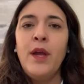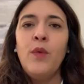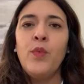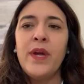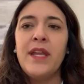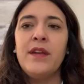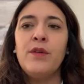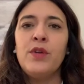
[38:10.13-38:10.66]

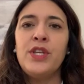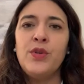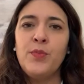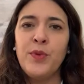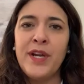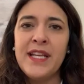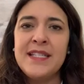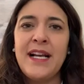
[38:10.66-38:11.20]
when you
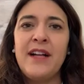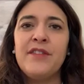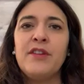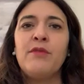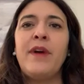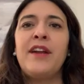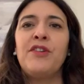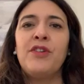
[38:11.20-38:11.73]
bring down
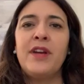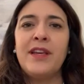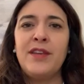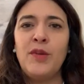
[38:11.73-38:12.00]
the rhetoric,